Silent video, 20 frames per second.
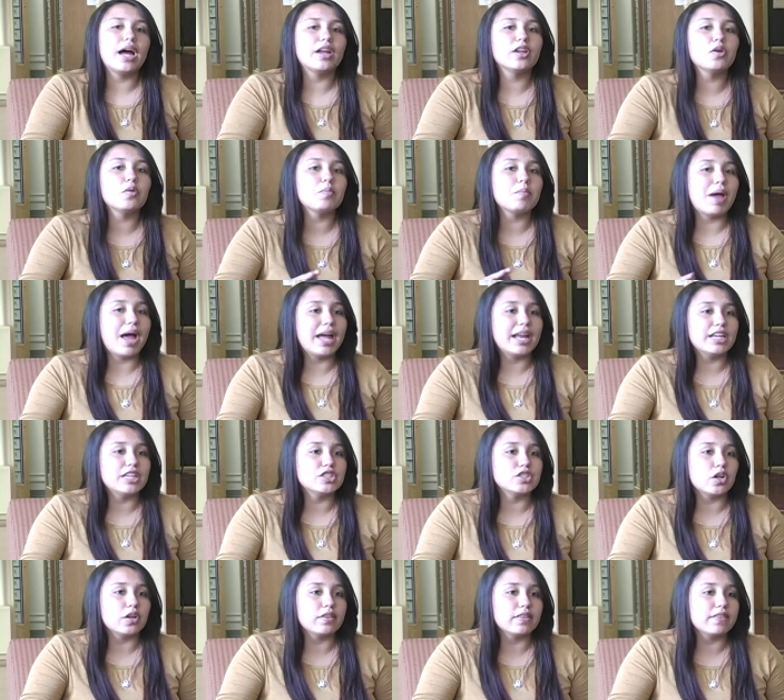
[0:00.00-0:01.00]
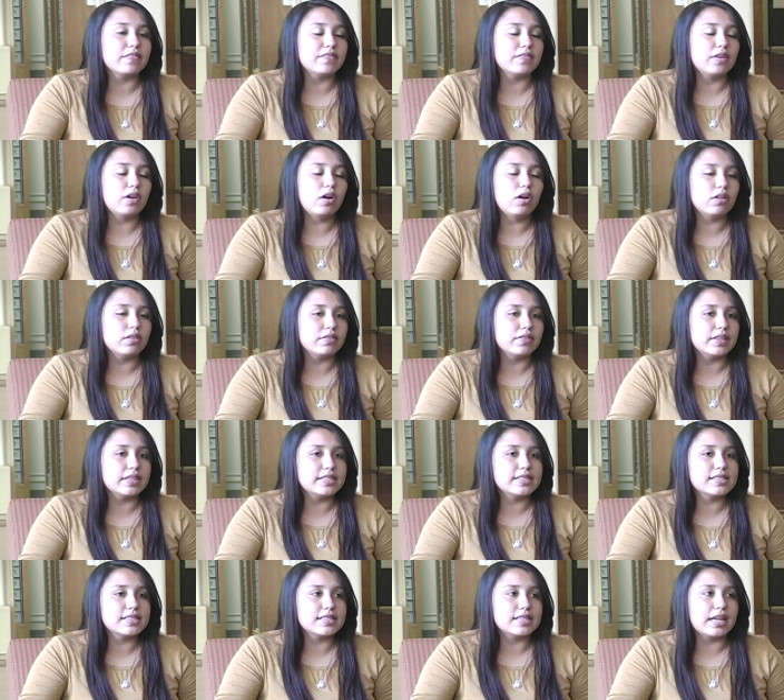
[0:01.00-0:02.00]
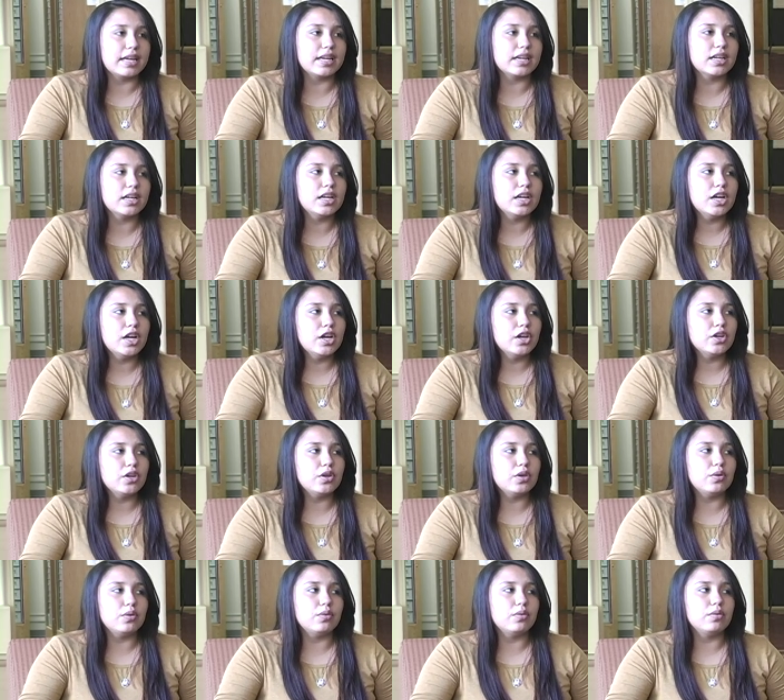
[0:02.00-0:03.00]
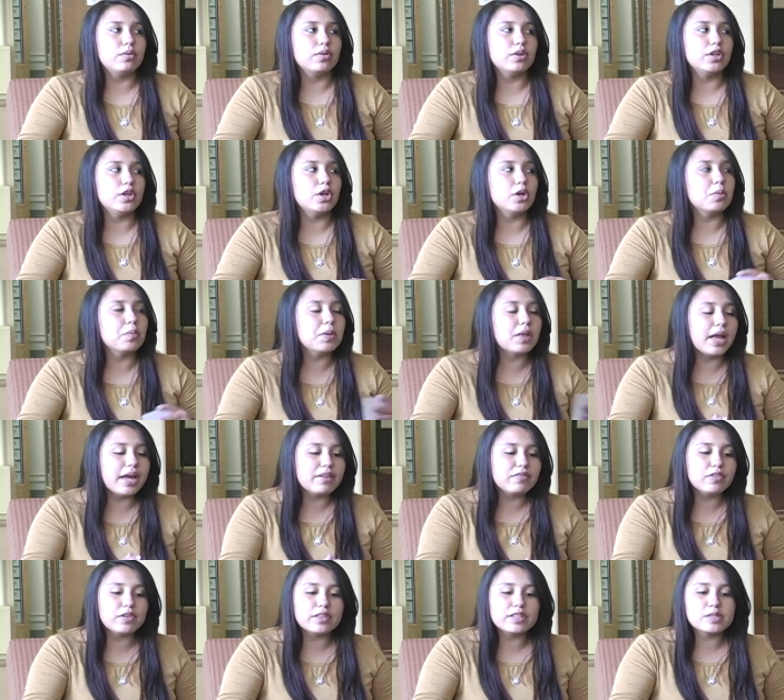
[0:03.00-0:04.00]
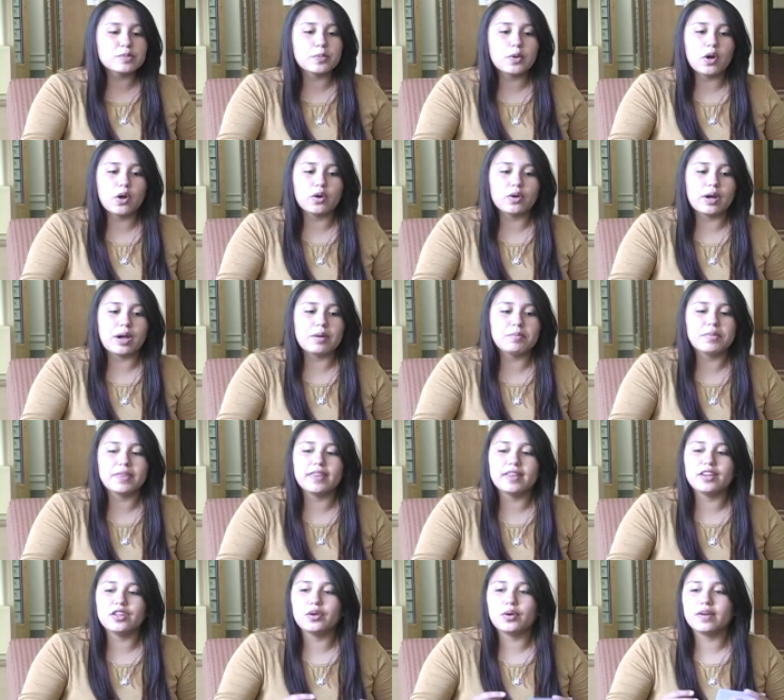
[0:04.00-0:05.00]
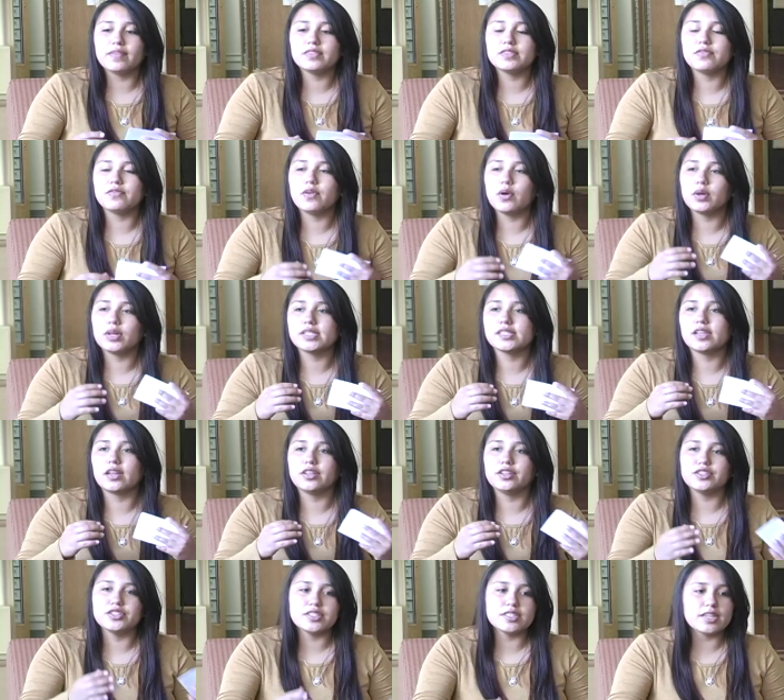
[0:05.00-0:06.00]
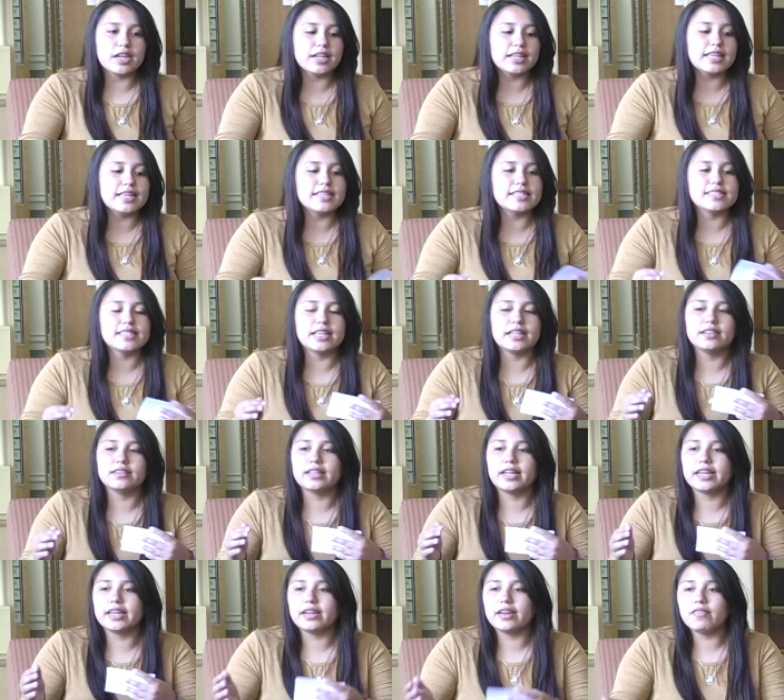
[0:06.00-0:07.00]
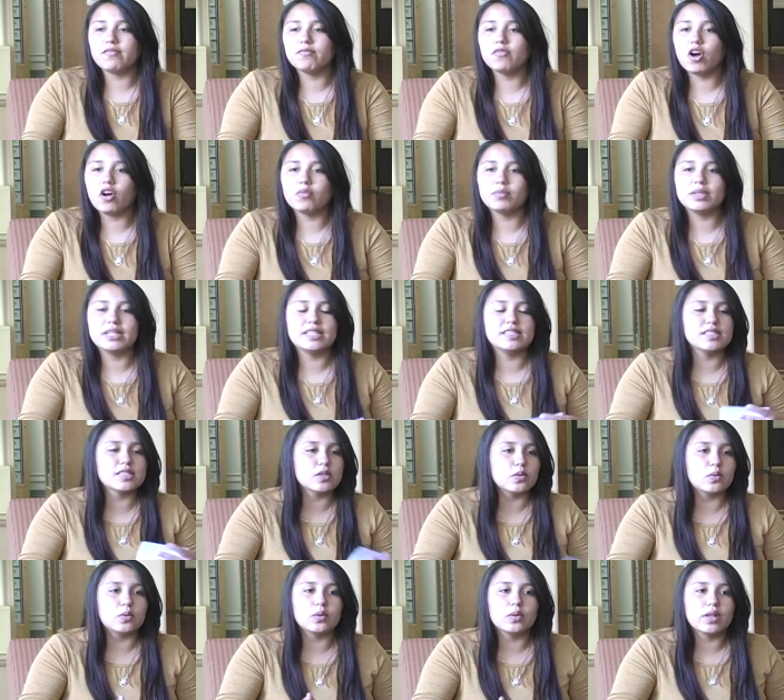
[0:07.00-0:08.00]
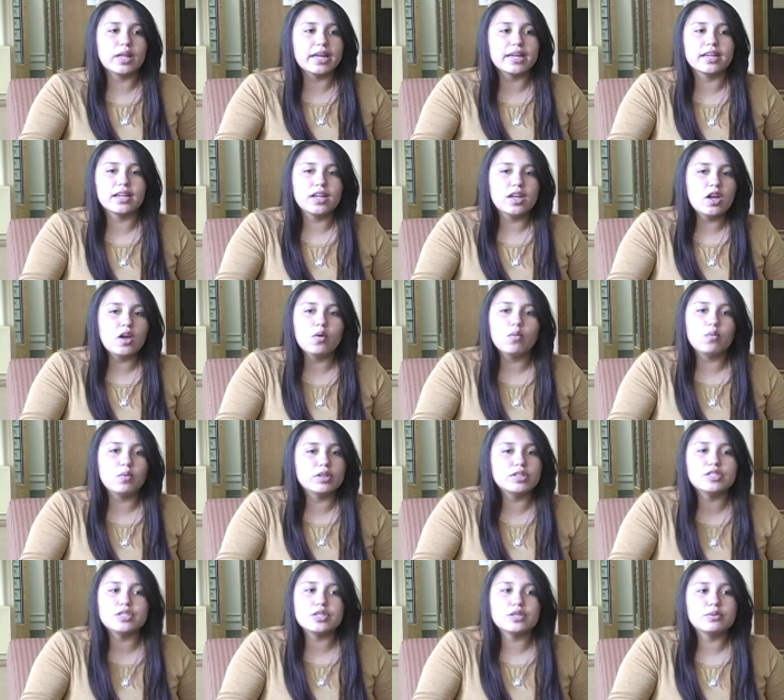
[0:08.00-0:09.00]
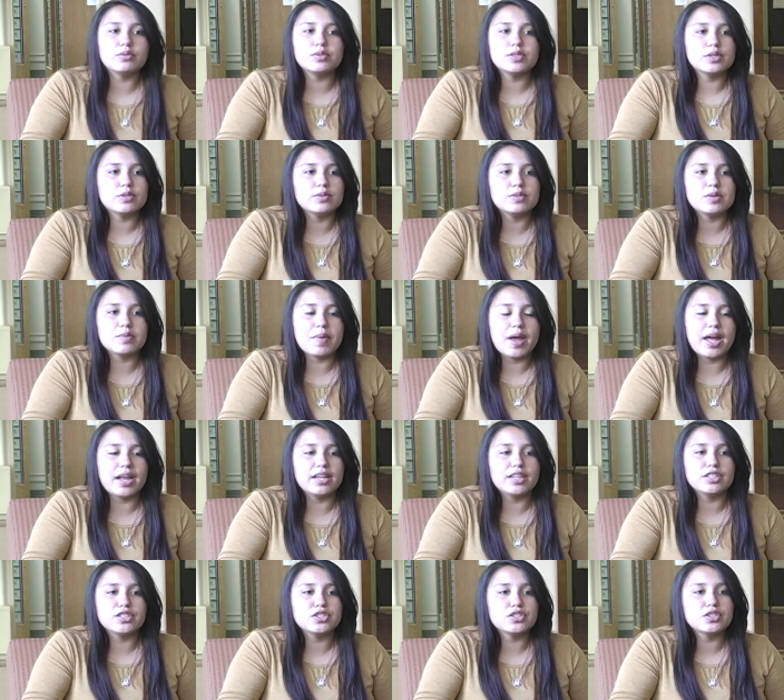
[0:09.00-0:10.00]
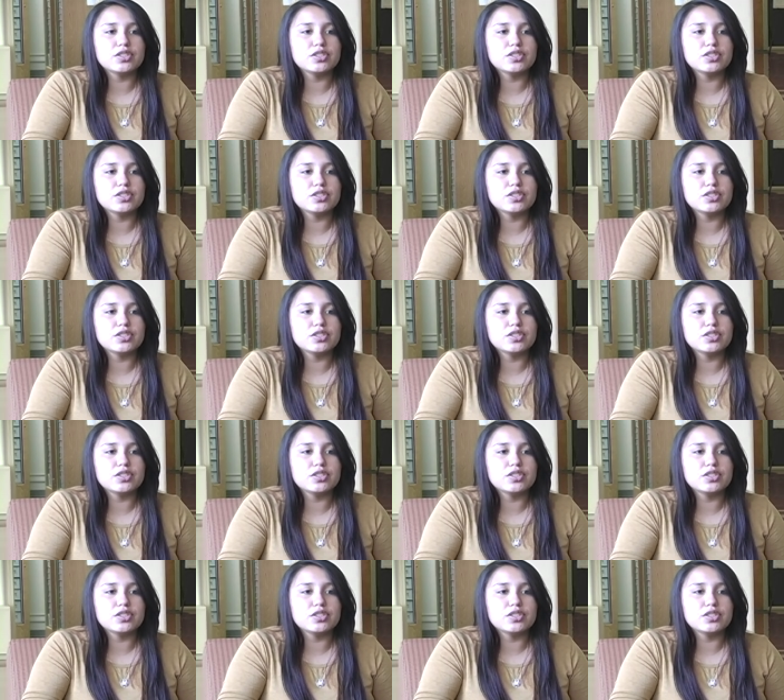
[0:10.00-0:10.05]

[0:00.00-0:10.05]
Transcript: How do you manage all of this? Like, you're applying for this program, but then you have to focus on your studies and like involvement in school. Like, what do you do to manage?